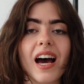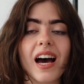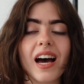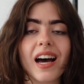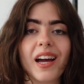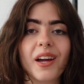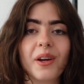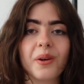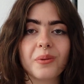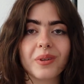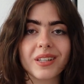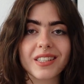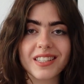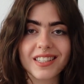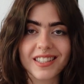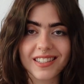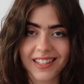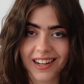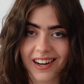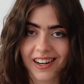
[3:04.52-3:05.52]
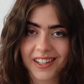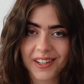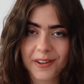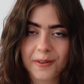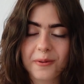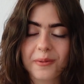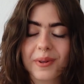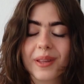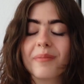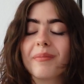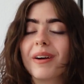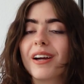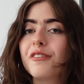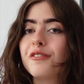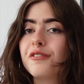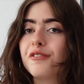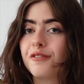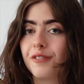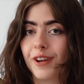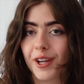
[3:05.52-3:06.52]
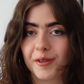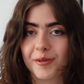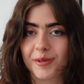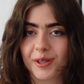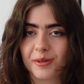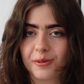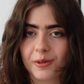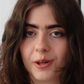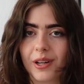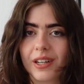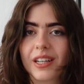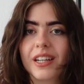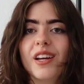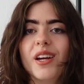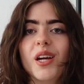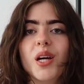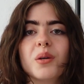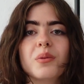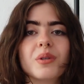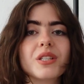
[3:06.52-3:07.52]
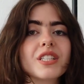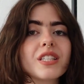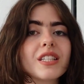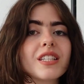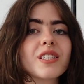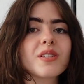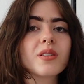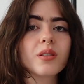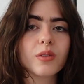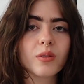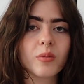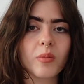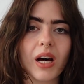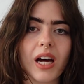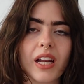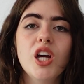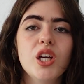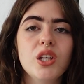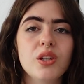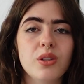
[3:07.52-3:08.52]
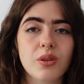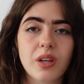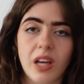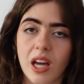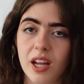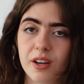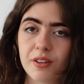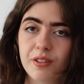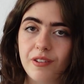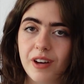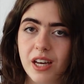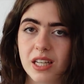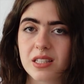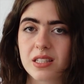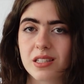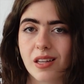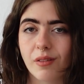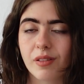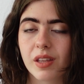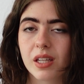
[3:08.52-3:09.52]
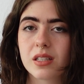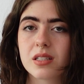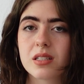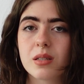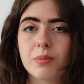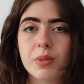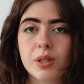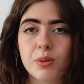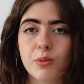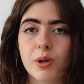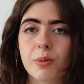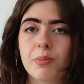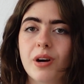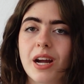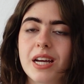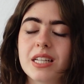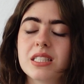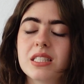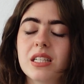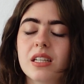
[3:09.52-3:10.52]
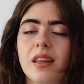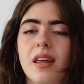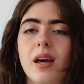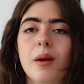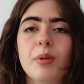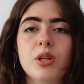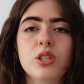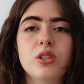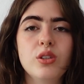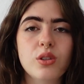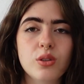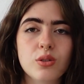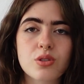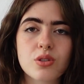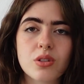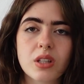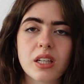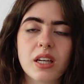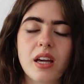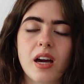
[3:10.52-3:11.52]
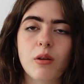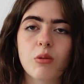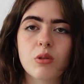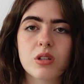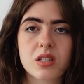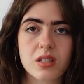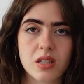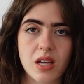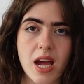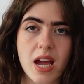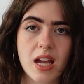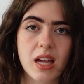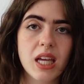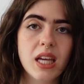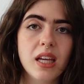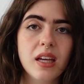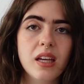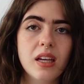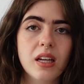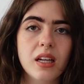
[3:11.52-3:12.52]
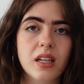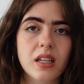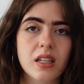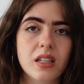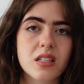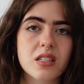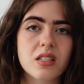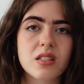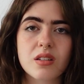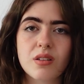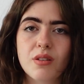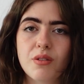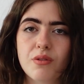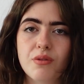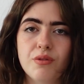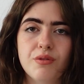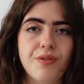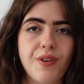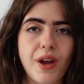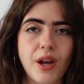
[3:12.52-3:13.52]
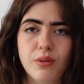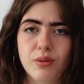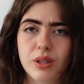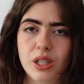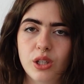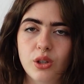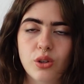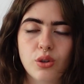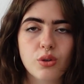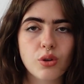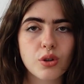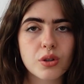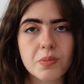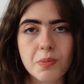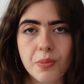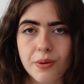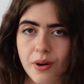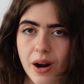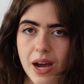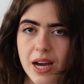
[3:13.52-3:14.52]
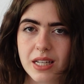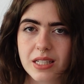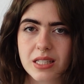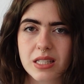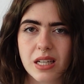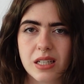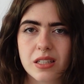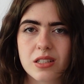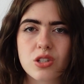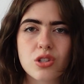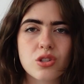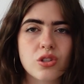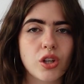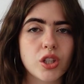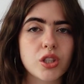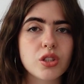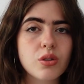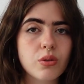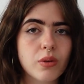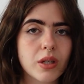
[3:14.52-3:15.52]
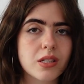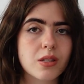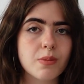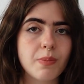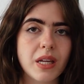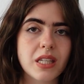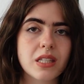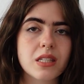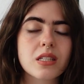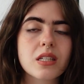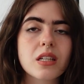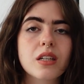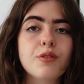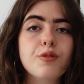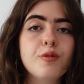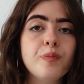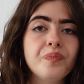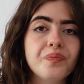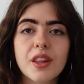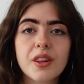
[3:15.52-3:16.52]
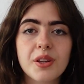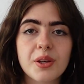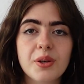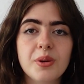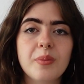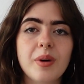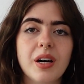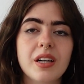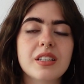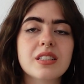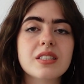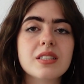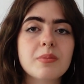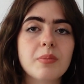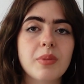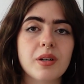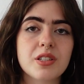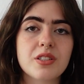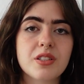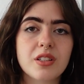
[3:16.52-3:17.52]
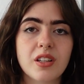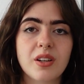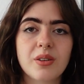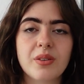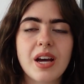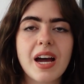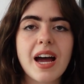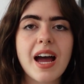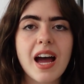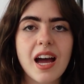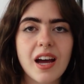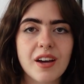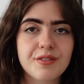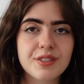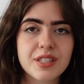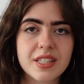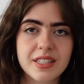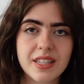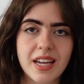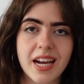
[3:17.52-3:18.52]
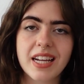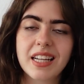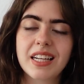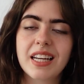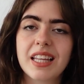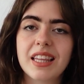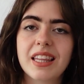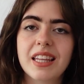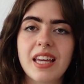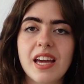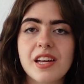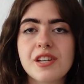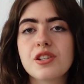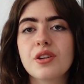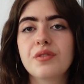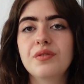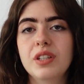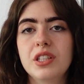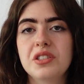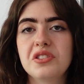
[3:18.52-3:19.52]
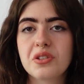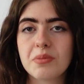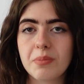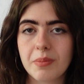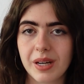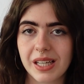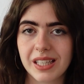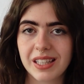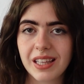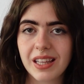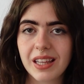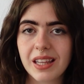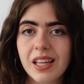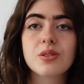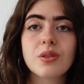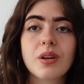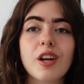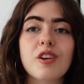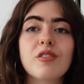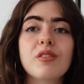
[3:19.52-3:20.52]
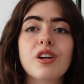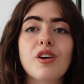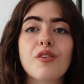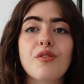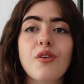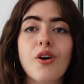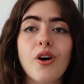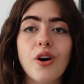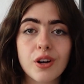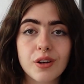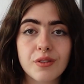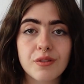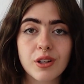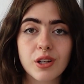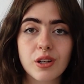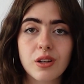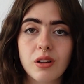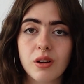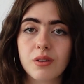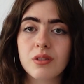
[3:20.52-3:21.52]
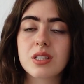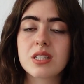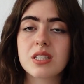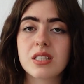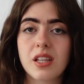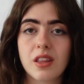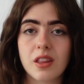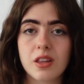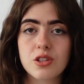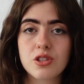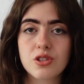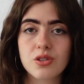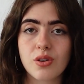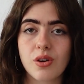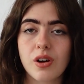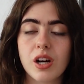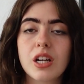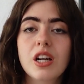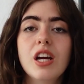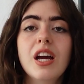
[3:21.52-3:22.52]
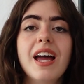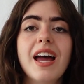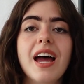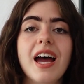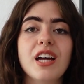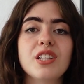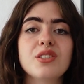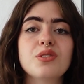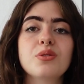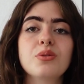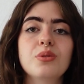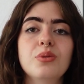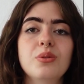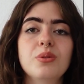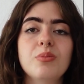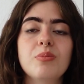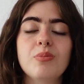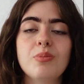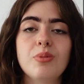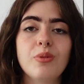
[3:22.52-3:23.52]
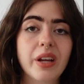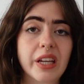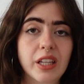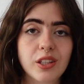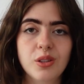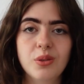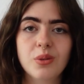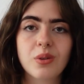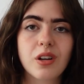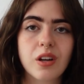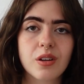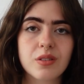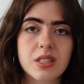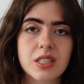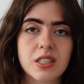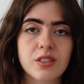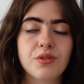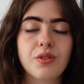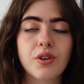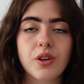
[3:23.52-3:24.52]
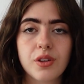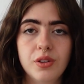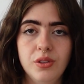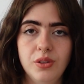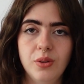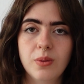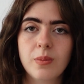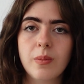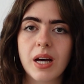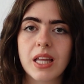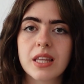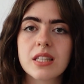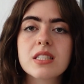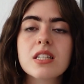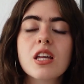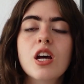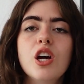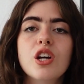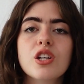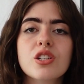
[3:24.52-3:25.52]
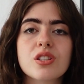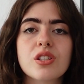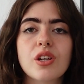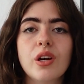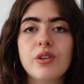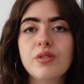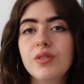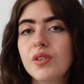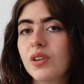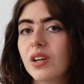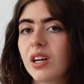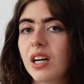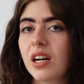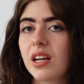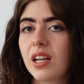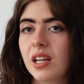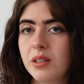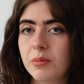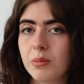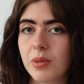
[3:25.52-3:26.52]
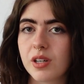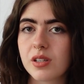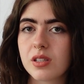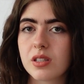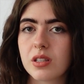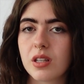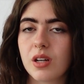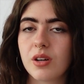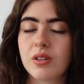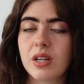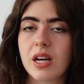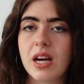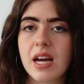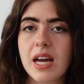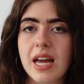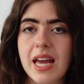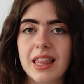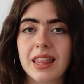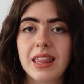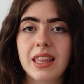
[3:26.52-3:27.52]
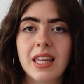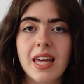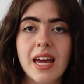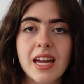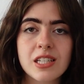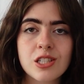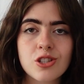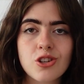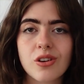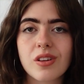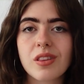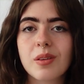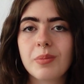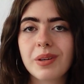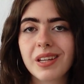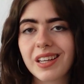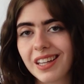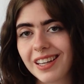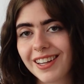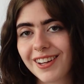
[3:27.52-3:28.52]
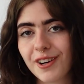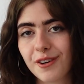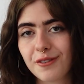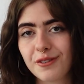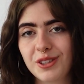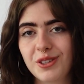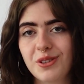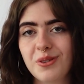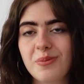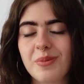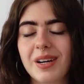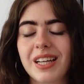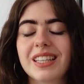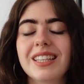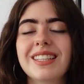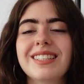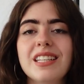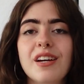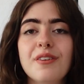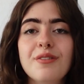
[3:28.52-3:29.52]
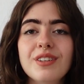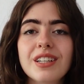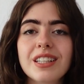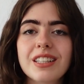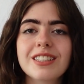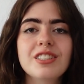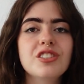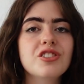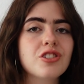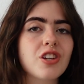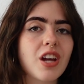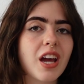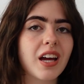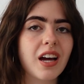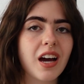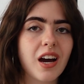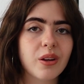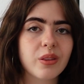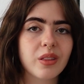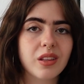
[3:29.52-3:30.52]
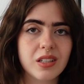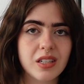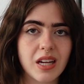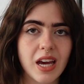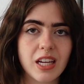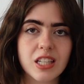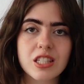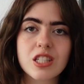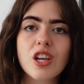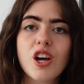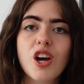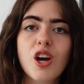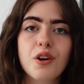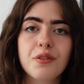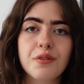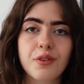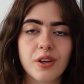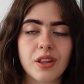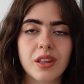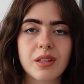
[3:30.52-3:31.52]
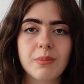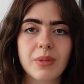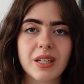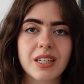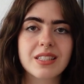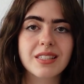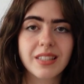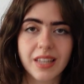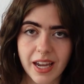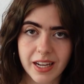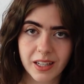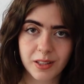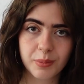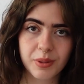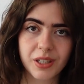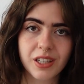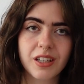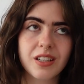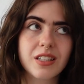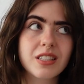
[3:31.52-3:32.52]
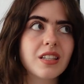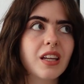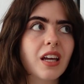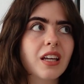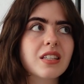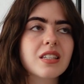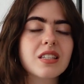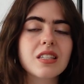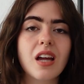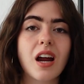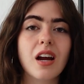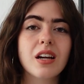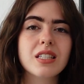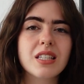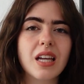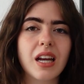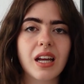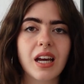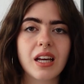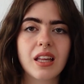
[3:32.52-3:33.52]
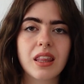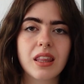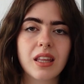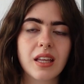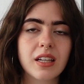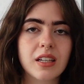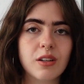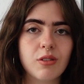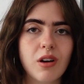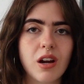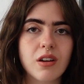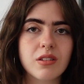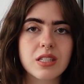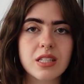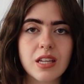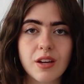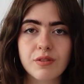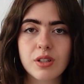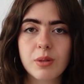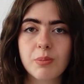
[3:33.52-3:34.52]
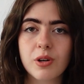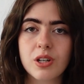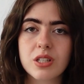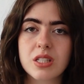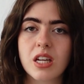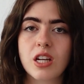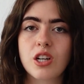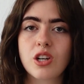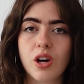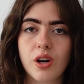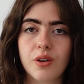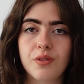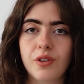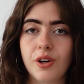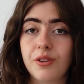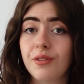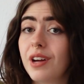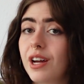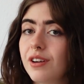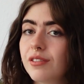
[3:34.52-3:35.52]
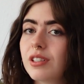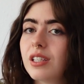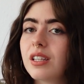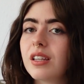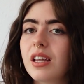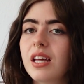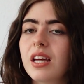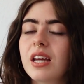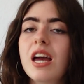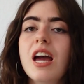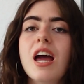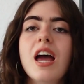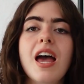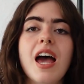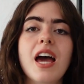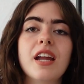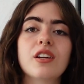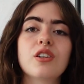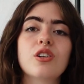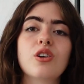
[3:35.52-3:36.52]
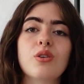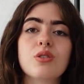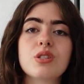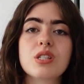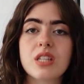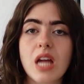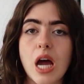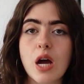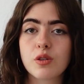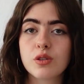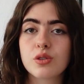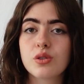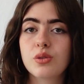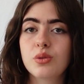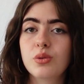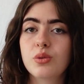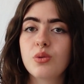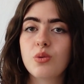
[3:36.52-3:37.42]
I will start with my favorite one, which is Humana. You can find stuff that is a bit more pricier there, but usually I would say it is very good priced and it's not too expensive. The Humanas in Barcelona have a sale at the end of each month to get rid of all of the clothes in the store and to bring new clothes in for the new month. So if you are in Barcelona at the end or the beginning of a new month, definitely check out the dates for the big sale, because it starts at I think around 70% off of everything and it goes down to